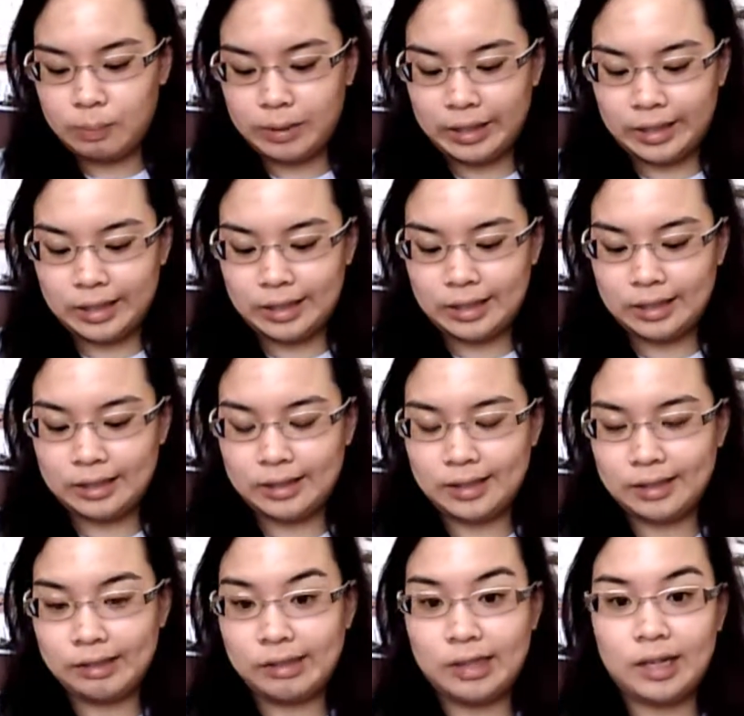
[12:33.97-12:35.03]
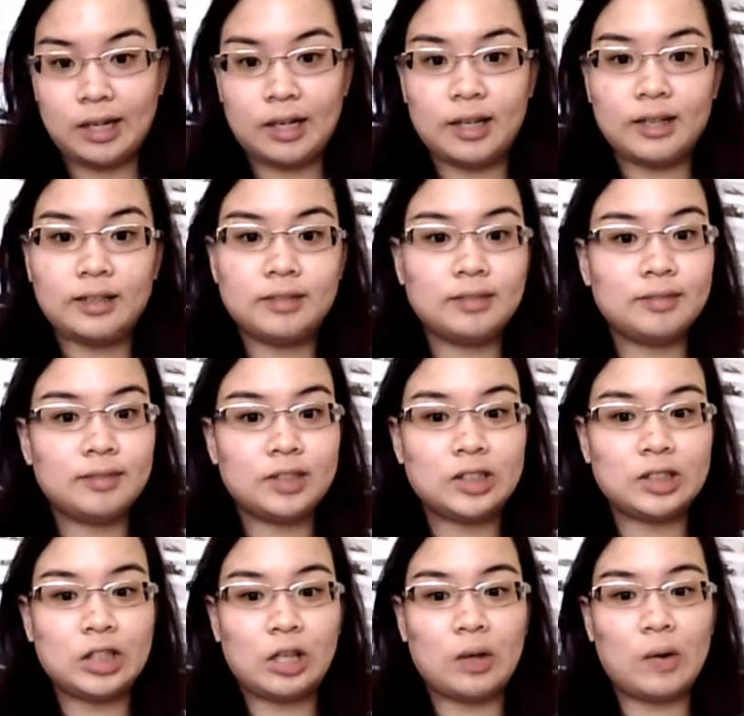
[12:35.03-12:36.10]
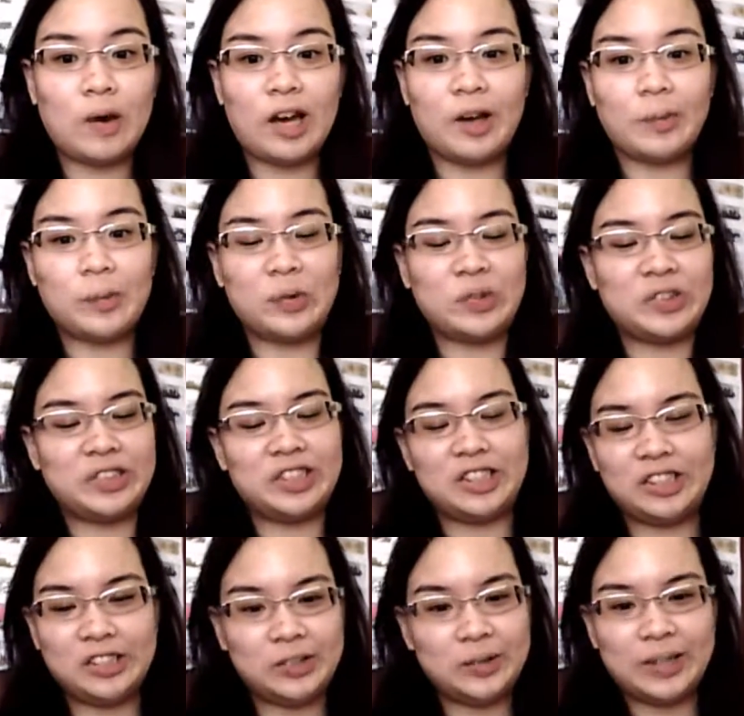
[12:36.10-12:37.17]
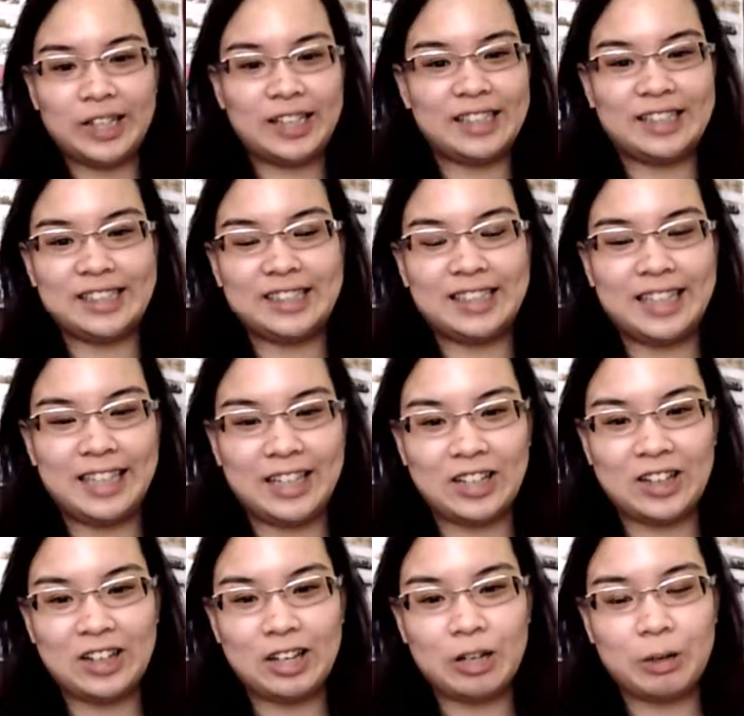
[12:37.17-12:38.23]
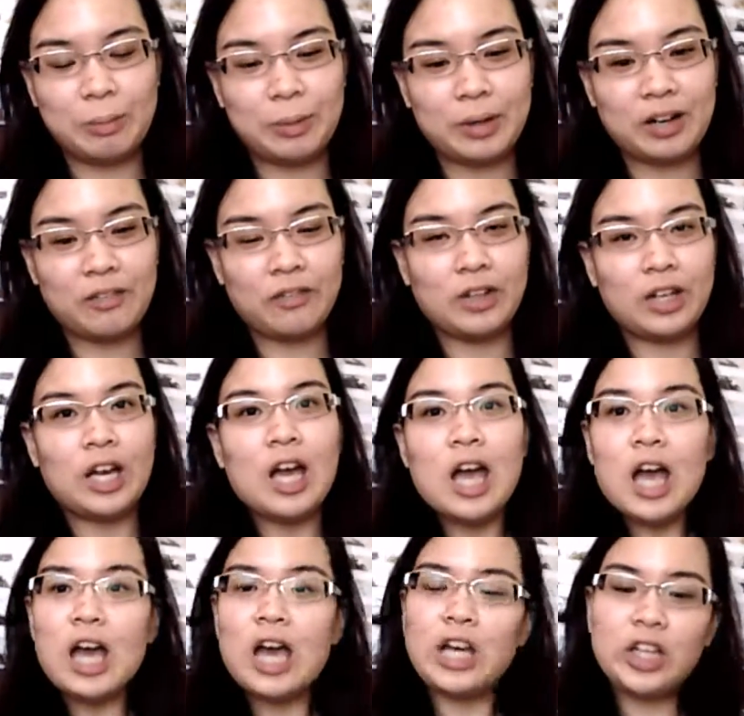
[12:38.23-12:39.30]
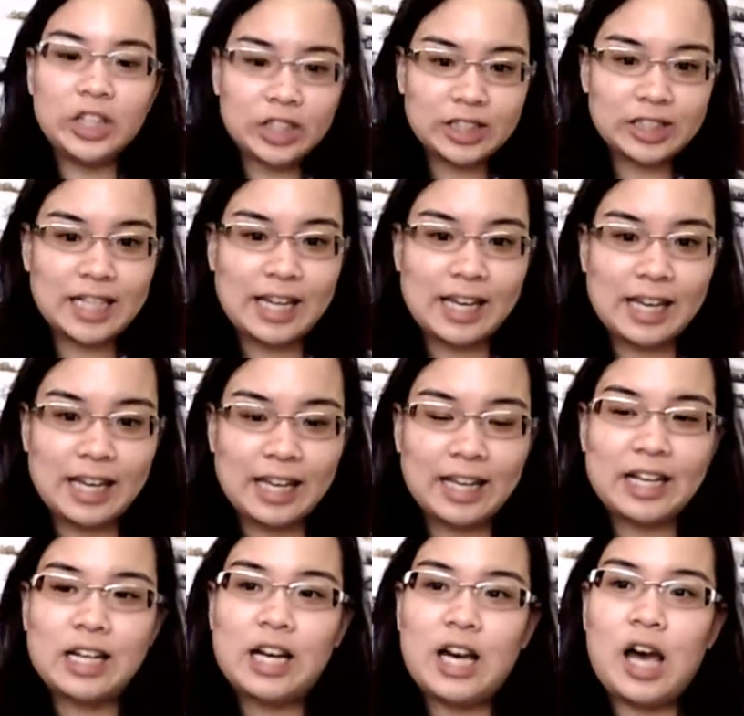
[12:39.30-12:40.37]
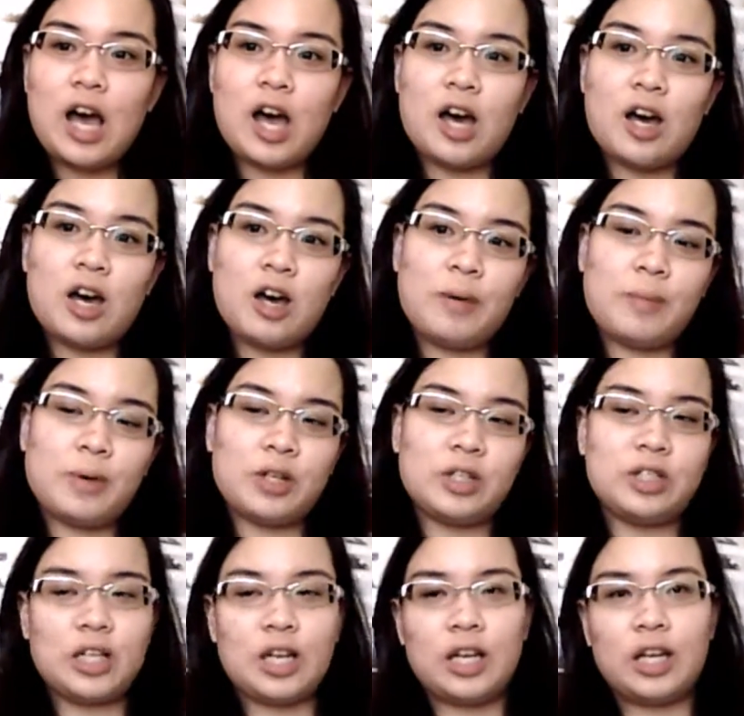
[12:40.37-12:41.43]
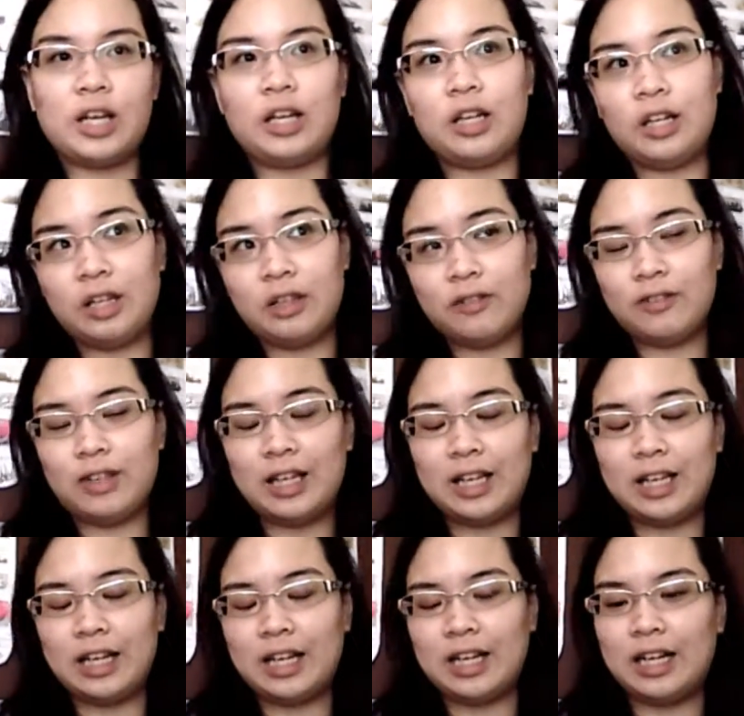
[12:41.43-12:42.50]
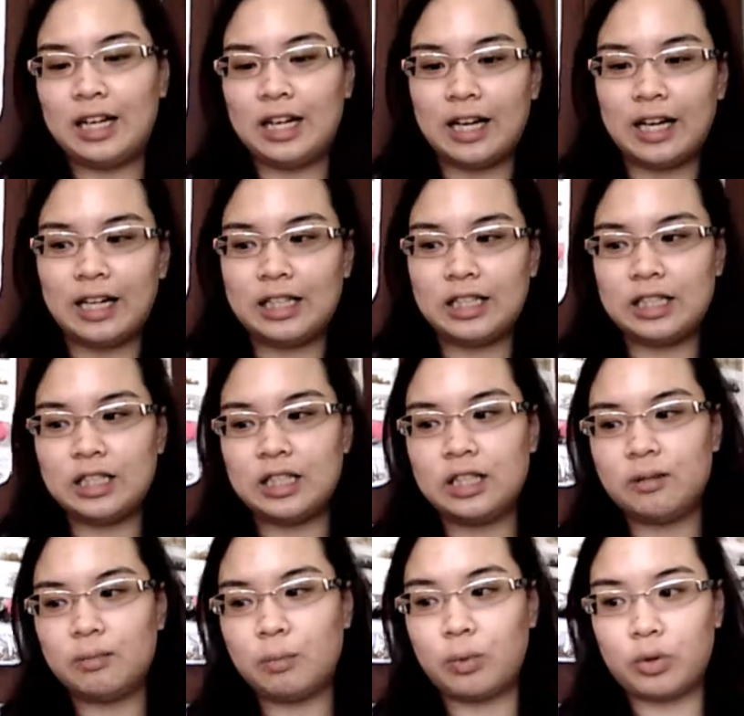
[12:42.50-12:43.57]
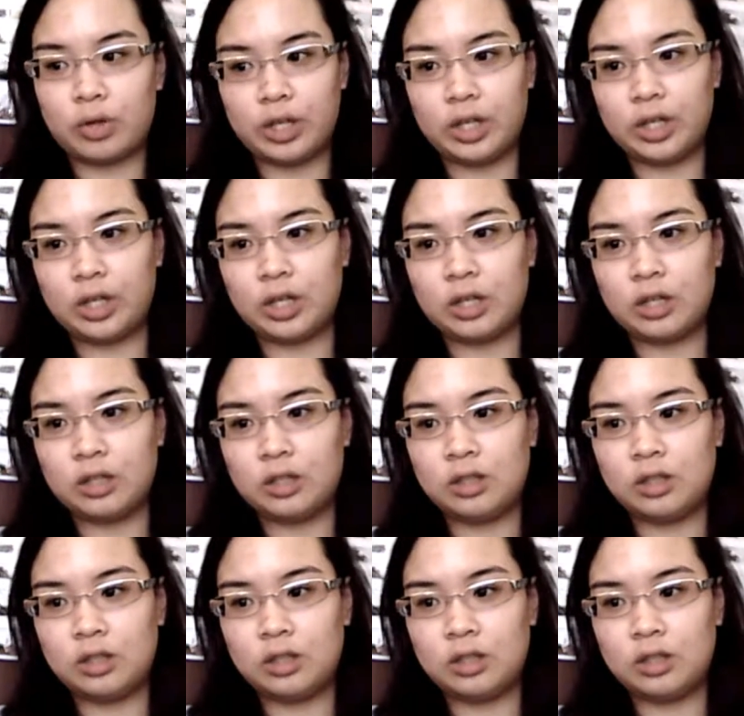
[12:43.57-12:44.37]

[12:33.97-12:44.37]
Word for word: but yeah. So I will see you guys later. I hope you're having hey, good day, um, good day, evening, night, morning.